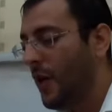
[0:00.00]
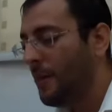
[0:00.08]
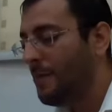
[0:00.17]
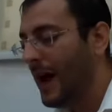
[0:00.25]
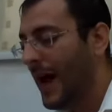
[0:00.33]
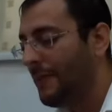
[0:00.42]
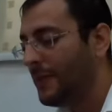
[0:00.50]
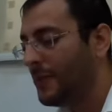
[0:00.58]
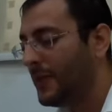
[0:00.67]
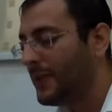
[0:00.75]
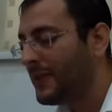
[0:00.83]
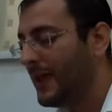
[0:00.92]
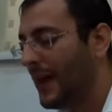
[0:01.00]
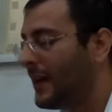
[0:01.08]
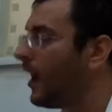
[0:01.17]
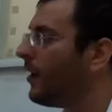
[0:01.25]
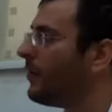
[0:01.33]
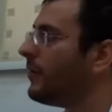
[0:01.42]
Or perhaps we say,
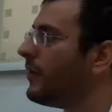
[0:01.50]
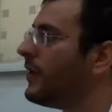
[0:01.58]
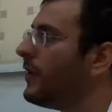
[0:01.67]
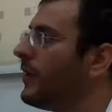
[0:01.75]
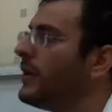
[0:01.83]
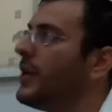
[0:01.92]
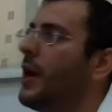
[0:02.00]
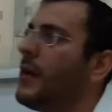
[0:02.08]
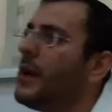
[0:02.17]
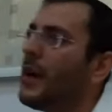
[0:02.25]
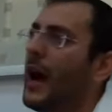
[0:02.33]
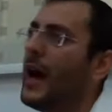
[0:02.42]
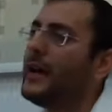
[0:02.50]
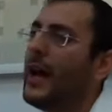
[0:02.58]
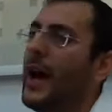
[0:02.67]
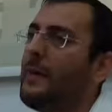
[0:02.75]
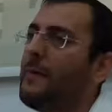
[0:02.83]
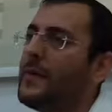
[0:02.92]
no, you know, when a guy
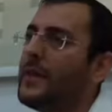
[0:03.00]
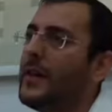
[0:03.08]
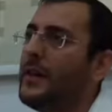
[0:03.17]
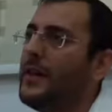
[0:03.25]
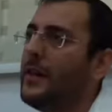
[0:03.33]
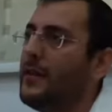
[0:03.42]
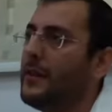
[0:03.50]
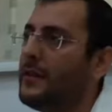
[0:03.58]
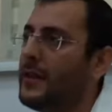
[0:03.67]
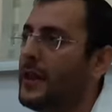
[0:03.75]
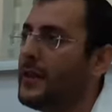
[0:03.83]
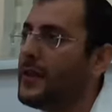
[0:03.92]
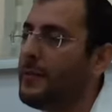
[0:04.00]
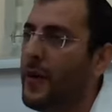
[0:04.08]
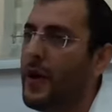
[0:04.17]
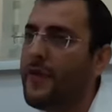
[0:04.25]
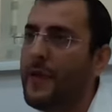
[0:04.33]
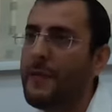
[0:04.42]
comes and, and, and digs the
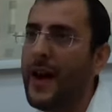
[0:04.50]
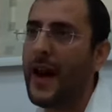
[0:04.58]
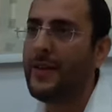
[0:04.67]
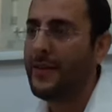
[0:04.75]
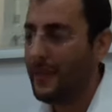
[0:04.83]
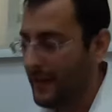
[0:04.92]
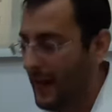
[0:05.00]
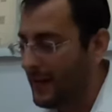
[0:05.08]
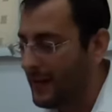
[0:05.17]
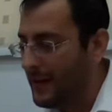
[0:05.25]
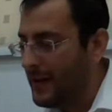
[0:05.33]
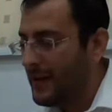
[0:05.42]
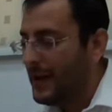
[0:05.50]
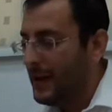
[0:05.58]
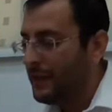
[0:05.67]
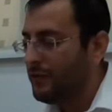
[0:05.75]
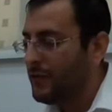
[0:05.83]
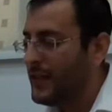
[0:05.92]
ball from nine to 10,
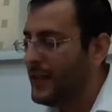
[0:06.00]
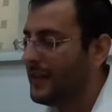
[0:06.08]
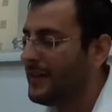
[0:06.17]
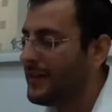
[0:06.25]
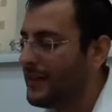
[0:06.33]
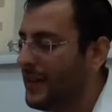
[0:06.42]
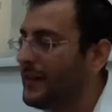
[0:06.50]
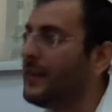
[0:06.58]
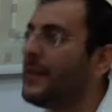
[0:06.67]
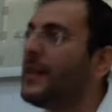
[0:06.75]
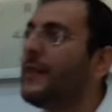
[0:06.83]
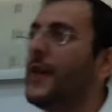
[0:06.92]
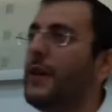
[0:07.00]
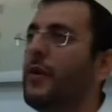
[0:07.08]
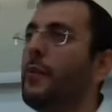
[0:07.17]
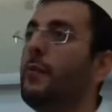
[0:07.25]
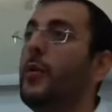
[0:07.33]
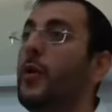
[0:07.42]
it's really considered as if he
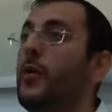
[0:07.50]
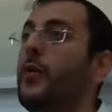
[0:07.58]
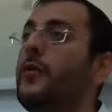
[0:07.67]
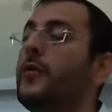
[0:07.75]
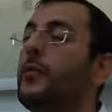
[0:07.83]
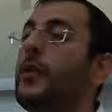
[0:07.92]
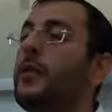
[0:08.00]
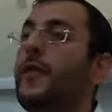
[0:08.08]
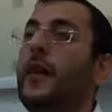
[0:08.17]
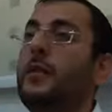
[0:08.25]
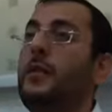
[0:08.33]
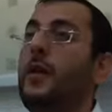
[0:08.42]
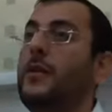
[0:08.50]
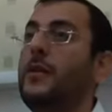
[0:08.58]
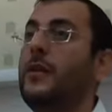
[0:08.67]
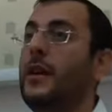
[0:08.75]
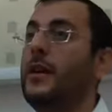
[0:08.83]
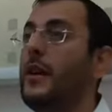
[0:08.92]
removed what the first
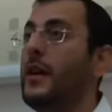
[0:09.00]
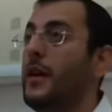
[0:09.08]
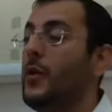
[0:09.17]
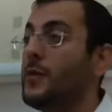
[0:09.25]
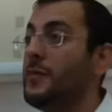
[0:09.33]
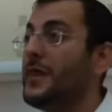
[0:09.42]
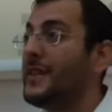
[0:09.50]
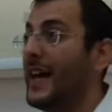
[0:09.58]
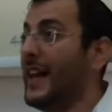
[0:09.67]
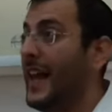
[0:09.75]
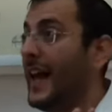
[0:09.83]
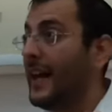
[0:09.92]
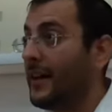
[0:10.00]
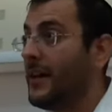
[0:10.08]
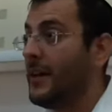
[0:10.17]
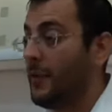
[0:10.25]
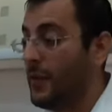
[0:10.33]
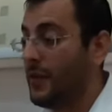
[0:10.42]
person did. It was Masalek,
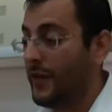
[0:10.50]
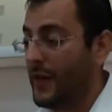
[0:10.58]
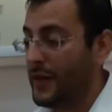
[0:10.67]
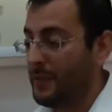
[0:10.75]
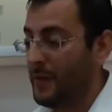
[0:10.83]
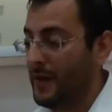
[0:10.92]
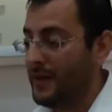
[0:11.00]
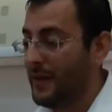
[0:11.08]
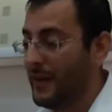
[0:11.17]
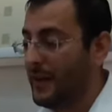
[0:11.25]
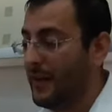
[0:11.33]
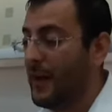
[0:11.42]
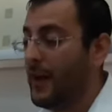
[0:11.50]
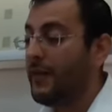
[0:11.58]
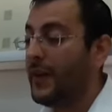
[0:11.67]
what the first person did.